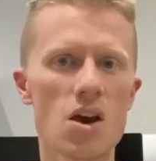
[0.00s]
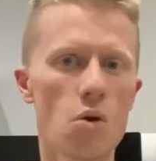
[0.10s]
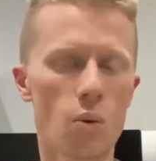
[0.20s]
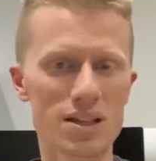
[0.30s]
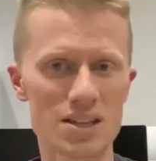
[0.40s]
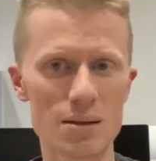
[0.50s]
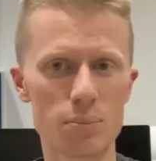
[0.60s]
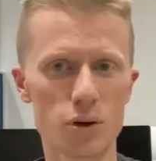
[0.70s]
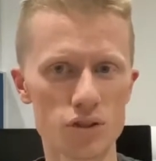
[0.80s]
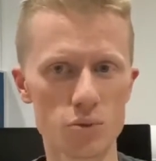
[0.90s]
Once he
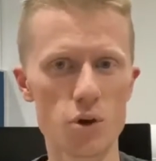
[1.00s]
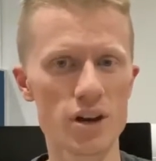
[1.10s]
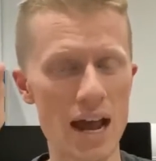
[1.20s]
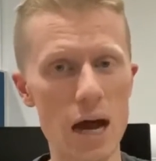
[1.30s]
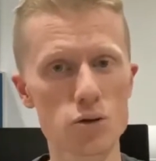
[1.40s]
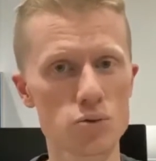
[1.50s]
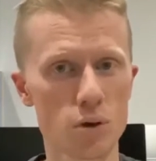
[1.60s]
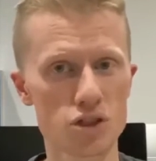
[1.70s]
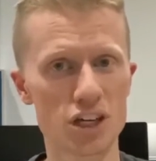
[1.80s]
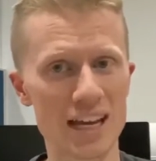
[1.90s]
put the word house
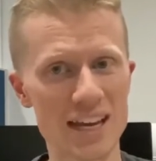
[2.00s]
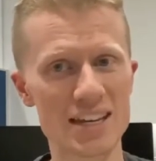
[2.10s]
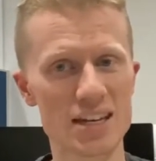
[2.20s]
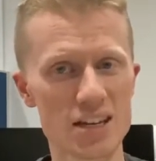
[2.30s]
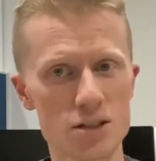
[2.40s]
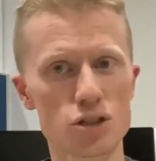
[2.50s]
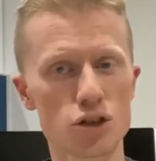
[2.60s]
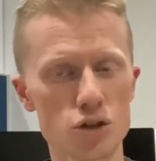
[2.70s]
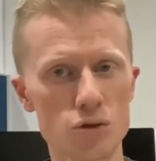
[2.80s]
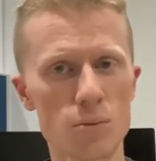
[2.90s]
washing in his
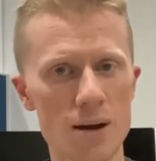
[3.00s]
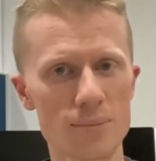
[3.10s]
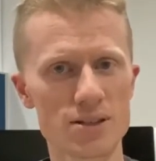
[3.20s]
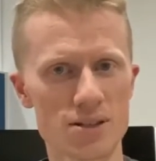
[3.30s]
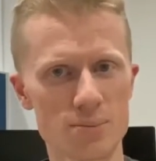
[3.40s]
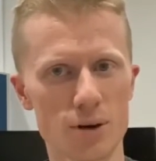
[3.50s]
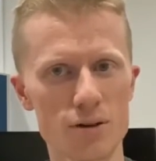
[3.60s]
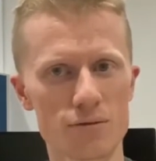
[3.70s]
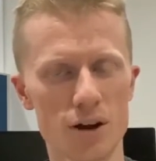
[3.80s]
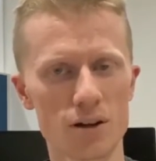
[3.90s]
Google My Business
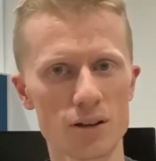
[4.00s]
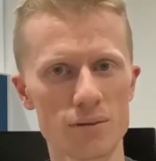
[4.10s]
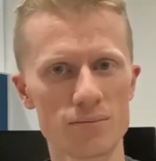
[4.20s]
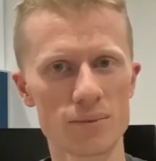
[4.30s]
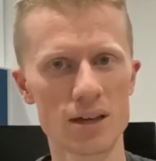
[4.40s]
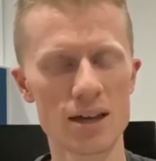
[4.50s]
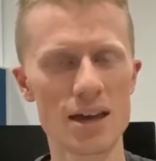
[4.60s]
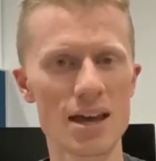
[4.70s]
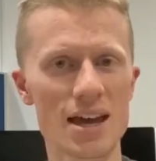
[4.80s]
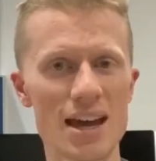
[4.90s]
profile,
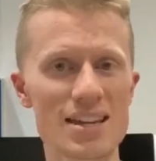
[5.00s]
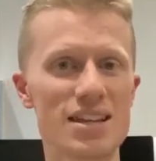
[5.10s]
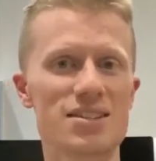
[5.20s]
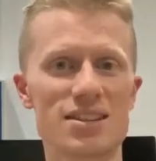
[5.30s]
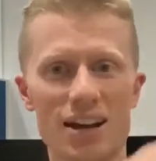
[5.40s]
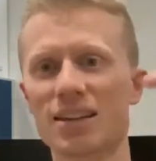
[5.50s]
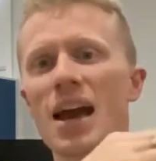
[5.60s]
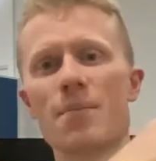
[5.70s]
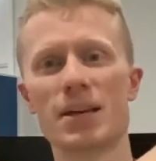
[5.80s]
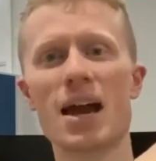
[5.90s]
he then started
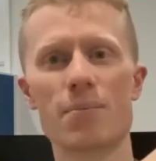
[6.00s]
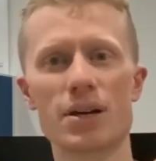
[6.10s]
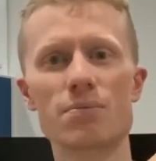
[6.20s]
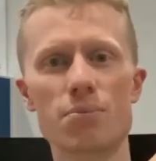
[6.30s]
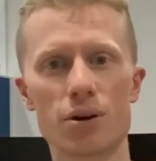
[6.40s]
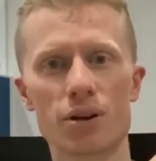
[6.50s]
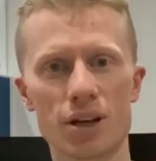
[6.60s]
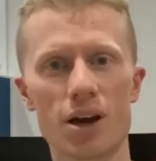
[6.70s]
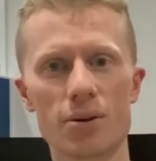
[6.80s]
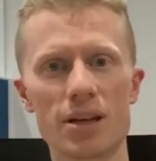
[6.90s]
coming up in
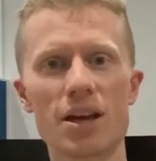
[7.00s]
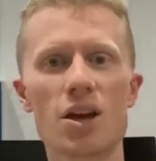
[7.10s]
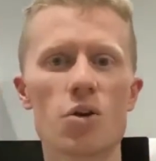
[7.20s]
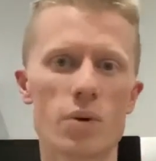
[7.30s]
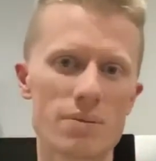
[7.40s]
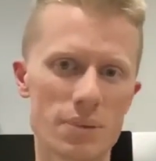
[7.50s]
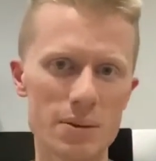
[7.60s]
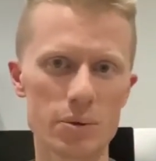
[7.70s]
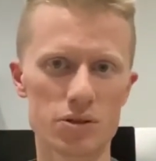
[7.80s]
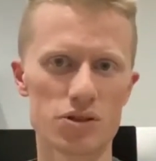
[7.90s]
Pukekohe when
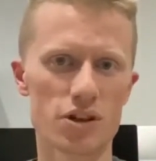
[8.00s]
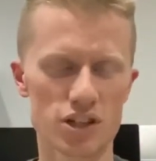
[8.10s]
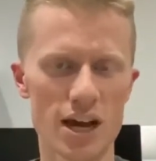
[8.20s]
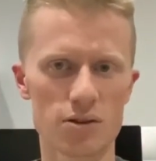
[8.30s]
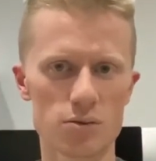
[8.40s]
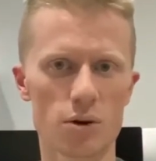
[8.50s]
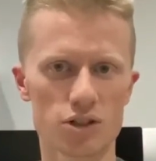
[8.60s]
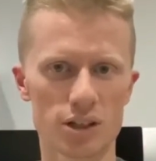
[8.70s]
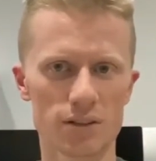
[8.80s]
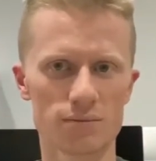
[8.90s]
people searched house
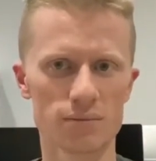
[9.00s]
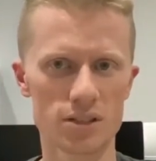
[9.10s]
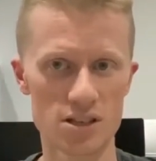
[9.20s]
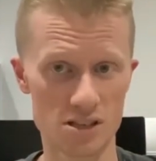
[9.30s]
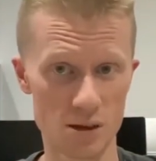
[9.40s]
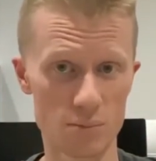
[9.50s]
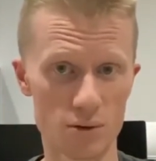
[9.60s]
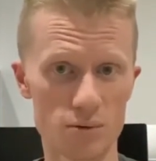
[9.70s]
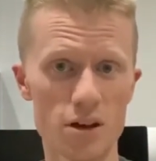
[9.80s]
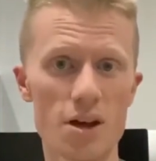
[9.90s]
washing.
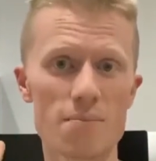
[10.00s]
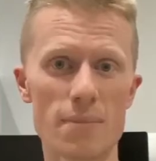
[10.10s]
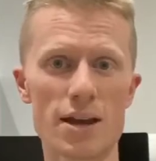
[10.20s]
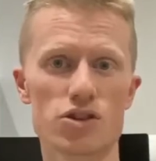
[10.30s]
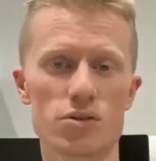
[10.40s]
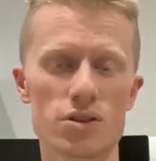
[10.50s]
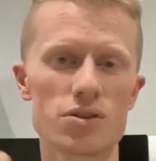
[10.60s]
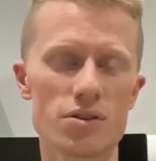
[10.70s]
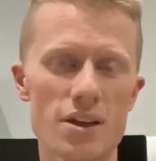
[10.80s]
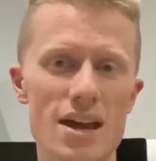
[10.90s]
Simple. Make sure you
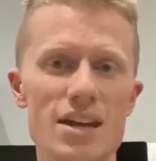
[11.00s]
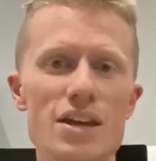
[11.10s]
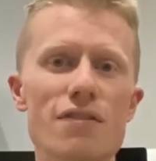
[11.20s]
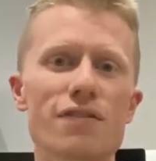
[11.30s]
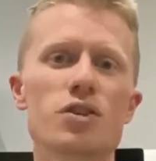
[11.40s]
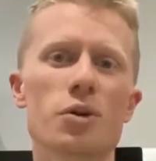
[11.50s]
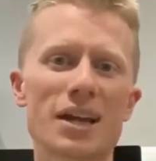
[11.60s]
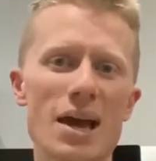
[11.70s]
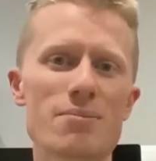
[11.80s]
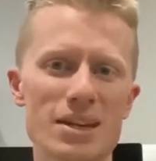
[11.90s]
do that if your
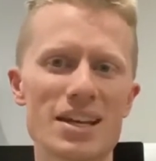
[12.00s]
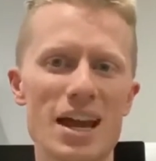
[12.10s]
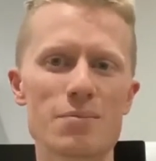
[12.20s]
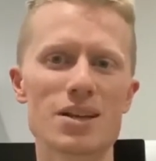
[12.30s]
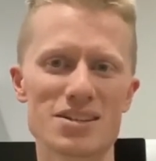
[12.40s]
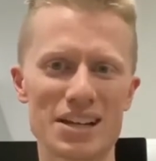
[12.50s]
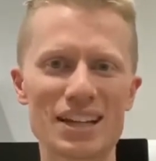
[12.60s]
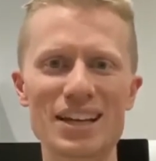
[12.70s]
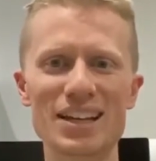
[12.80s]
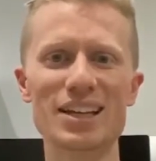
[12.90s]
company name doesn't
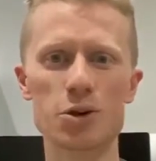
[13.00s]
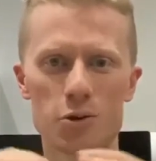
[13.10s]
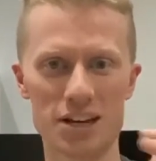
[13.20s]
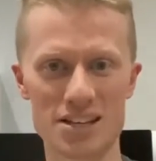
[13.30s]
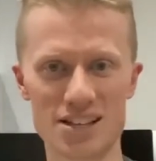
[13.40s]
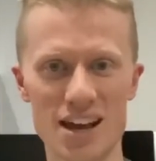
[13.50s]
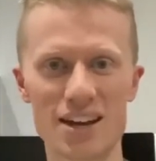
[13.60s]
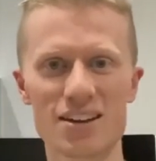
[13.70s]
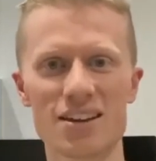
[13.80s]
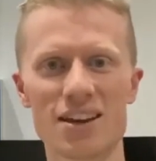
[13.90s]
clearly already state